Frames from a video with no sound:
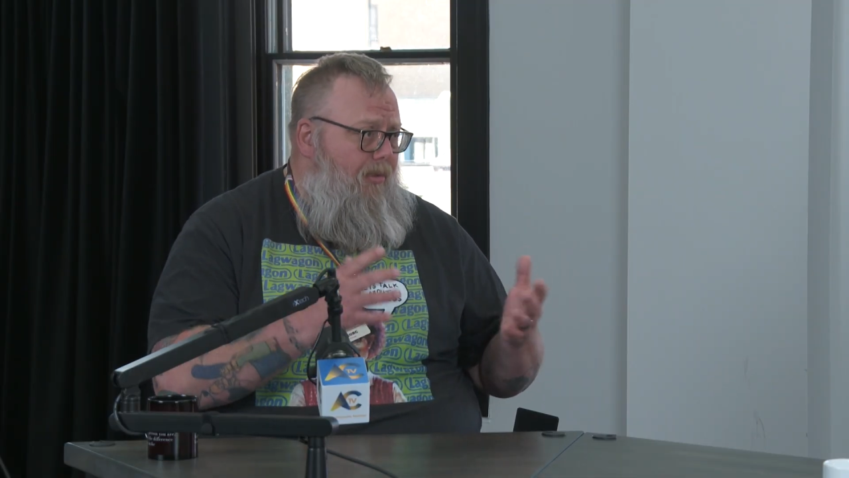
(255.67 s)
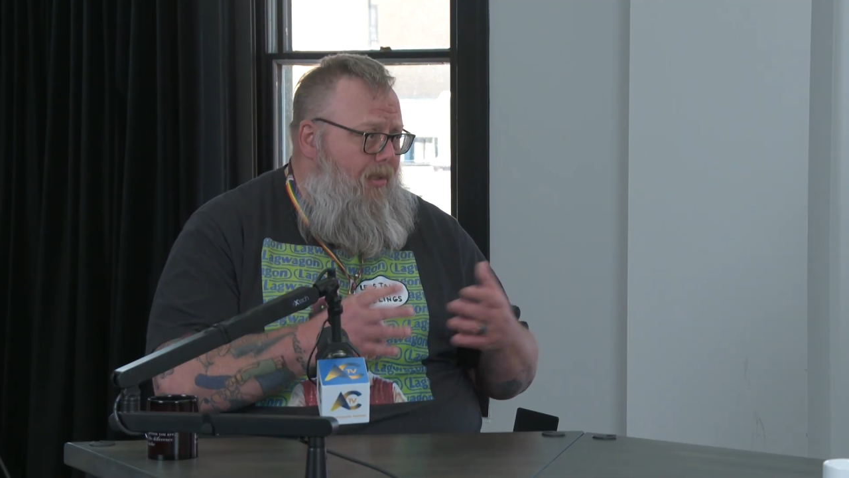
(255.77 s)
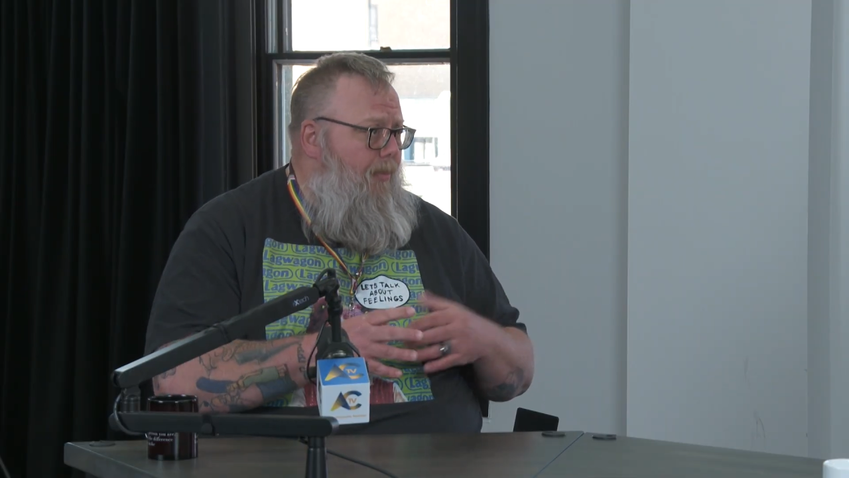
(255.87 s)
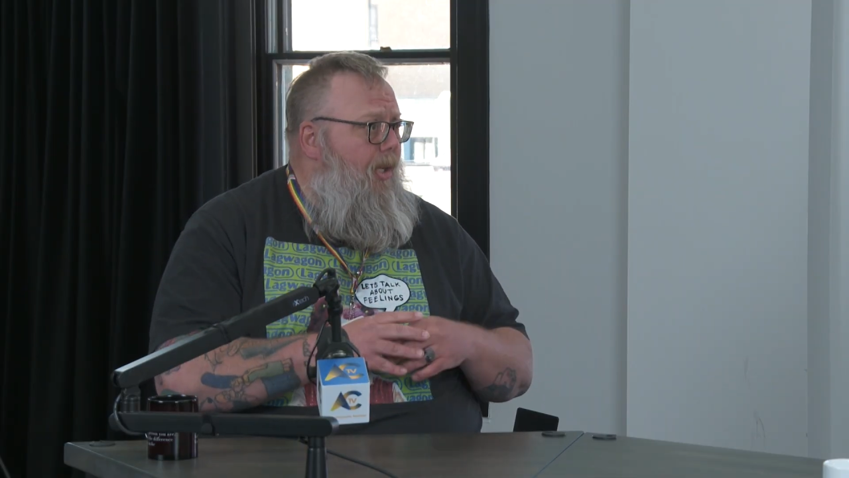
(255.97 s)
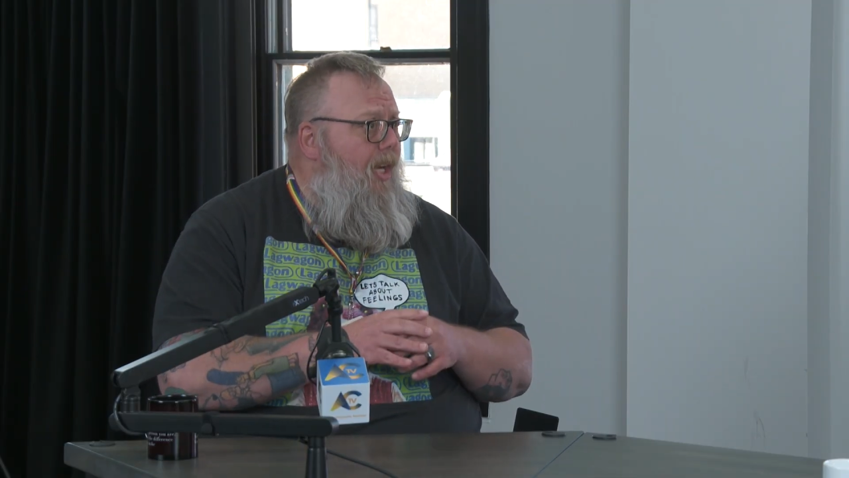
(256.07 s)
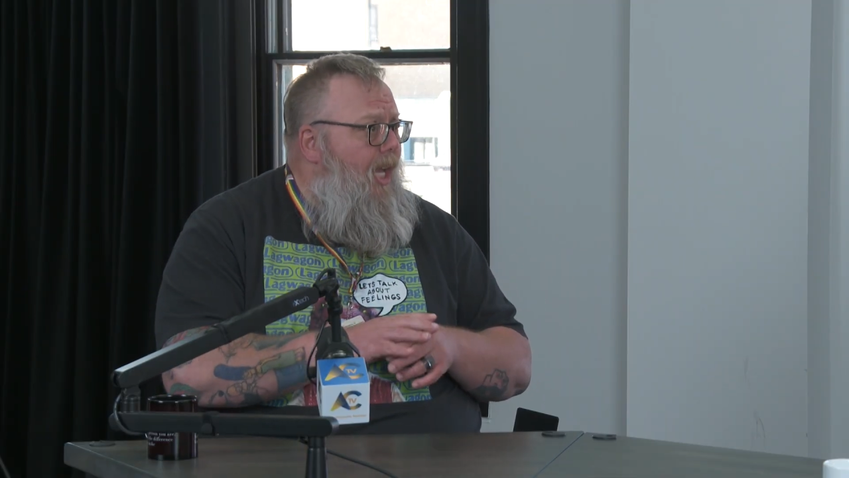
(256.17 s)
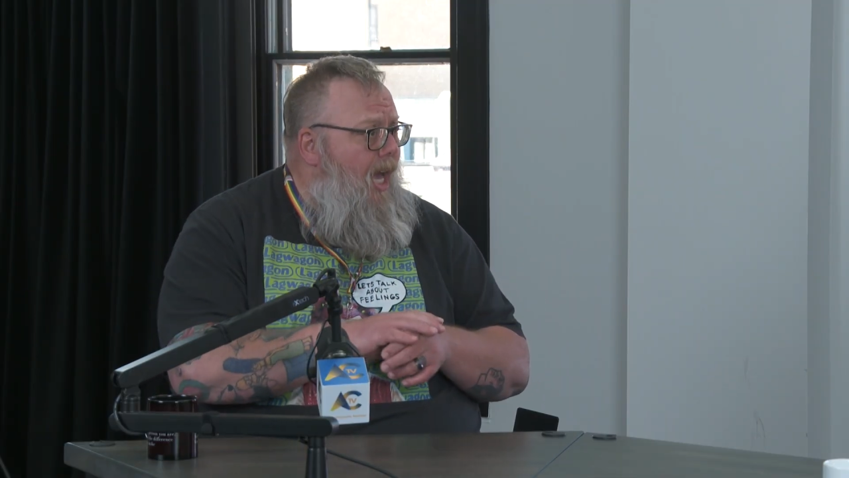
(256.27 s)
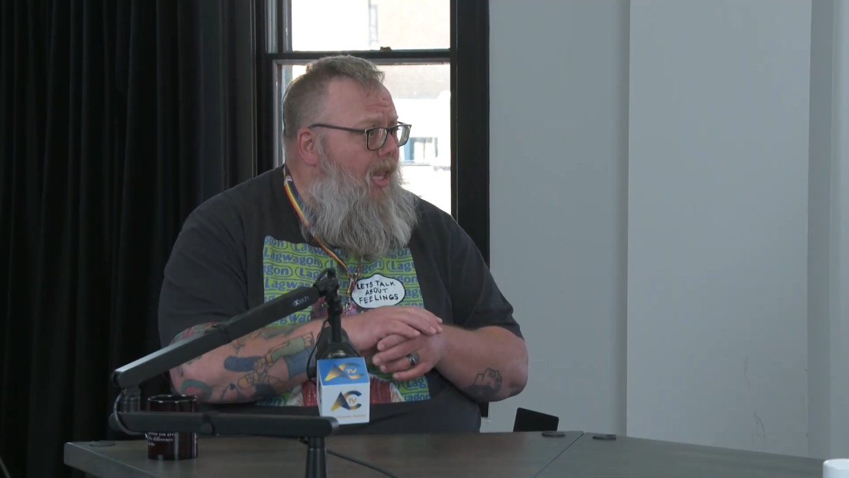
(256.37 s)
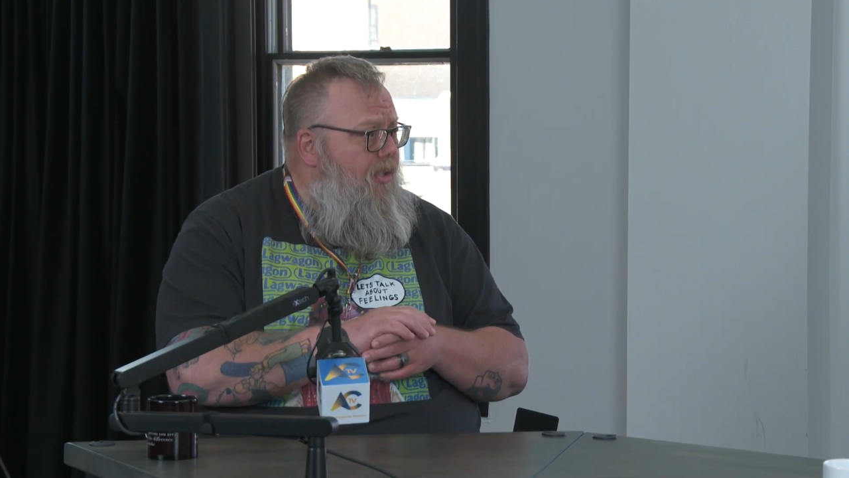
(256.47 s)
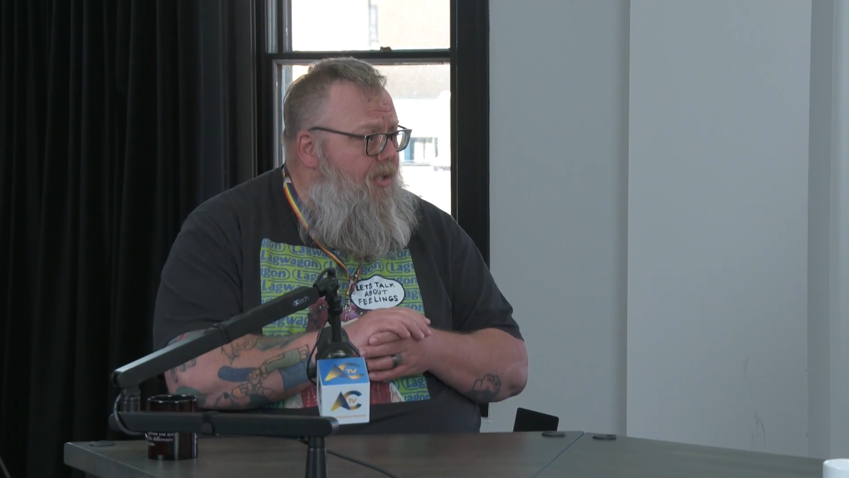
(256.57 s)
community
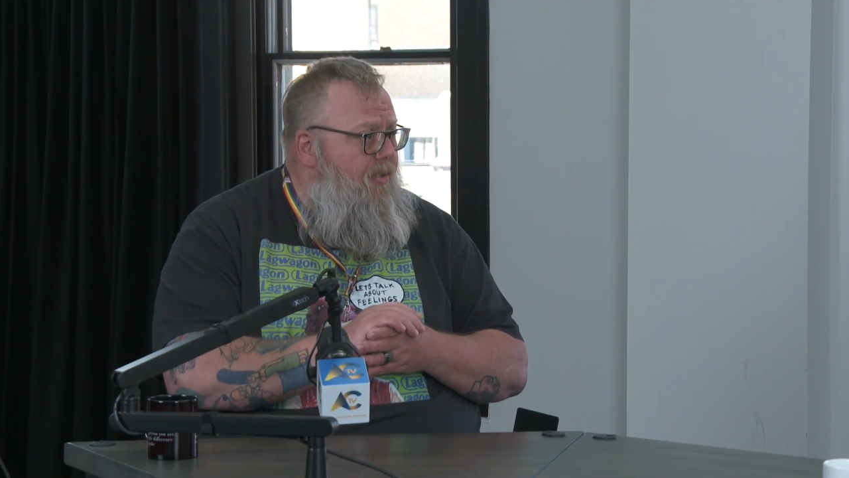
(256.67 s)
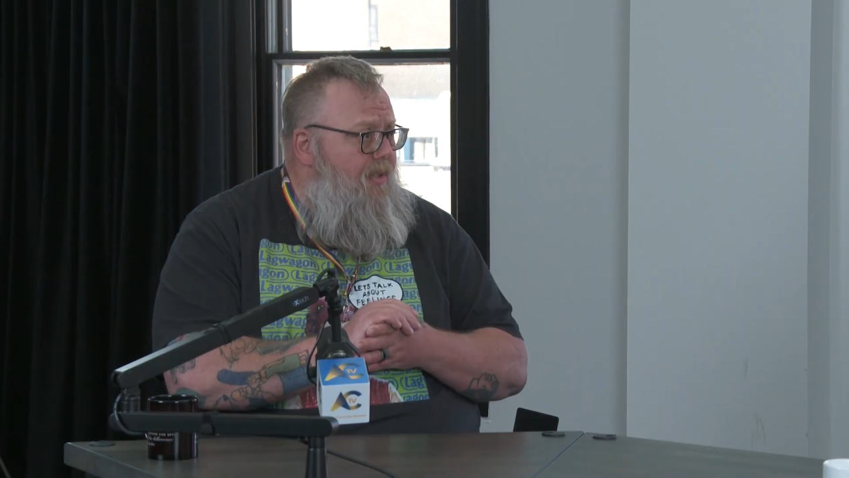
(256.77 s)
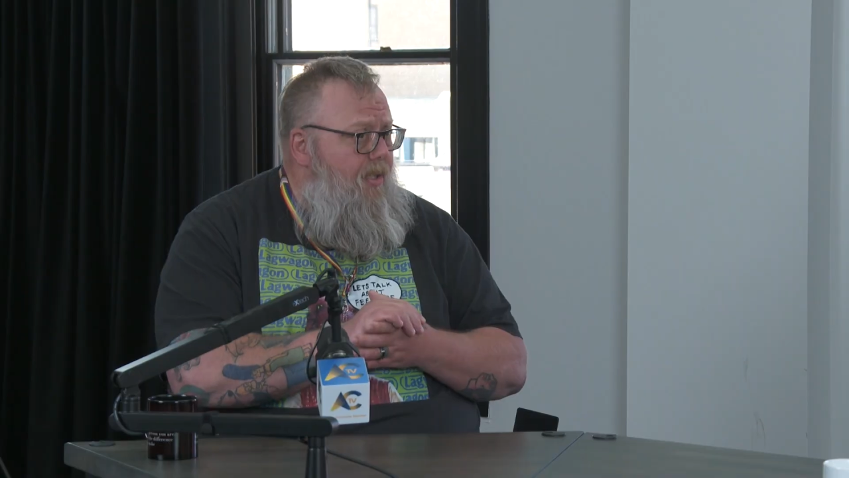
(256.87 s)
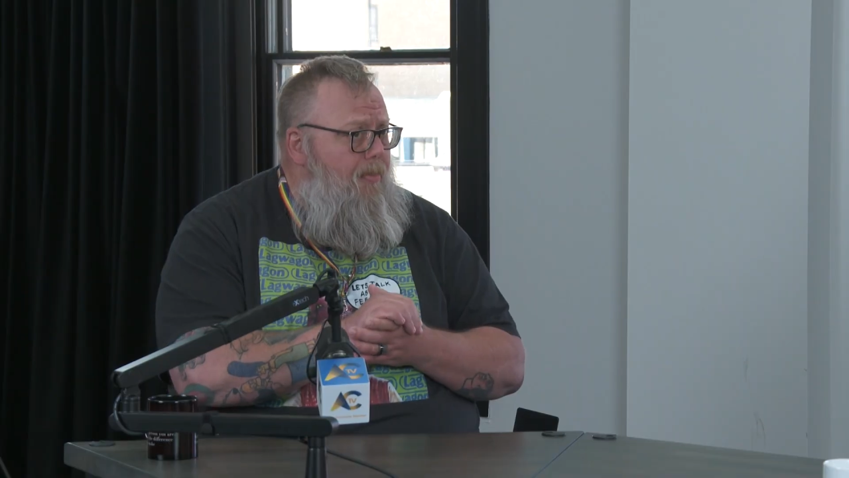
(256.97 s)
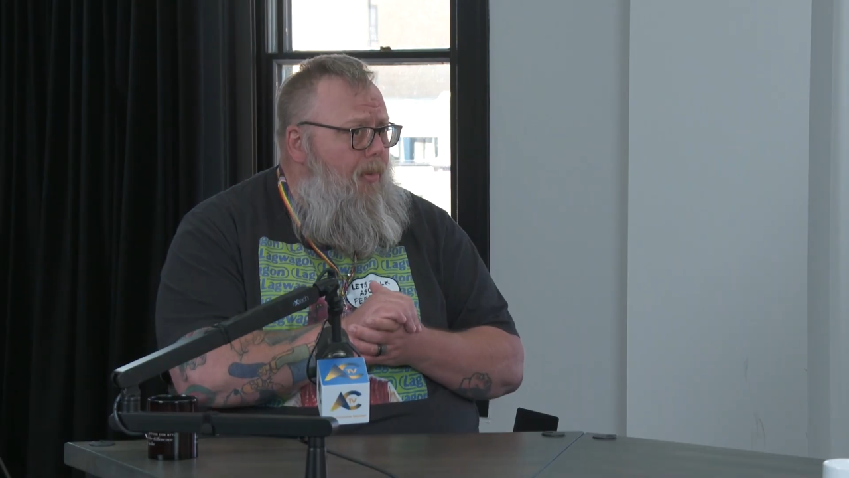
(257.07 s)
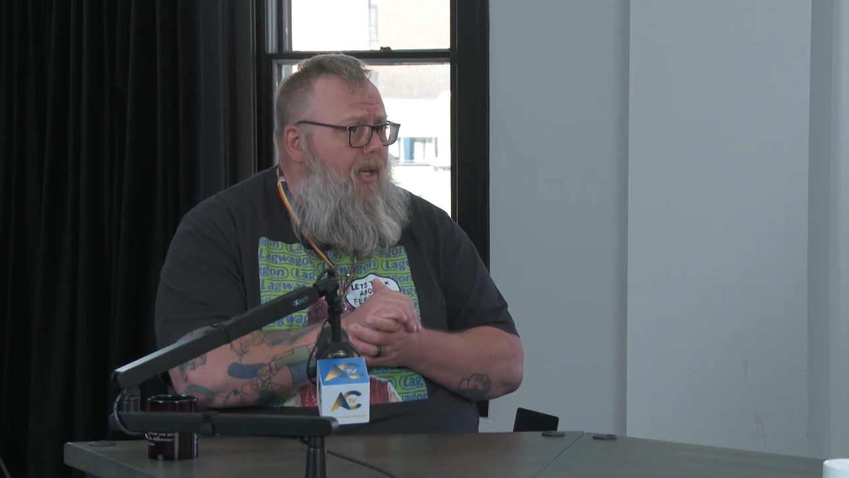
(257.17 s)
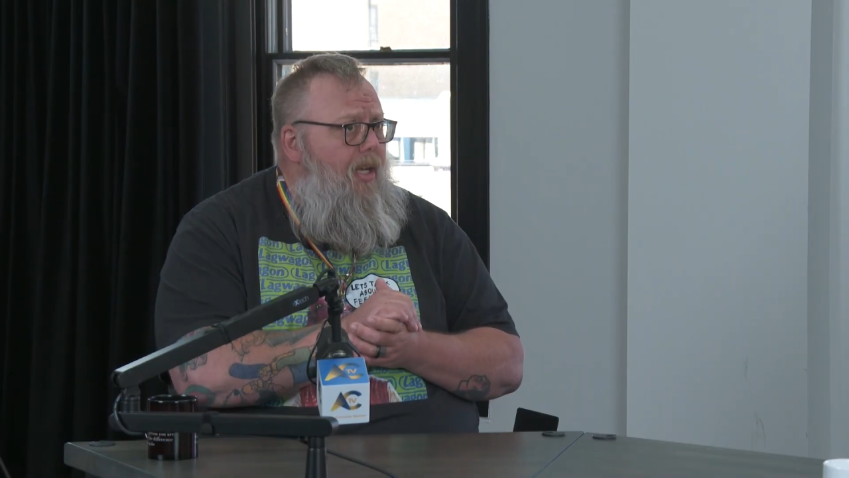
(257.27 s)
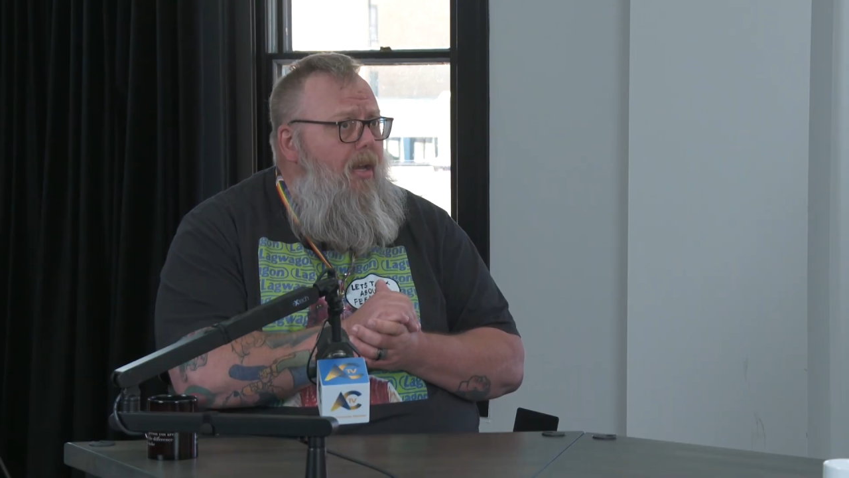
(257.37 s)
colleges at this point,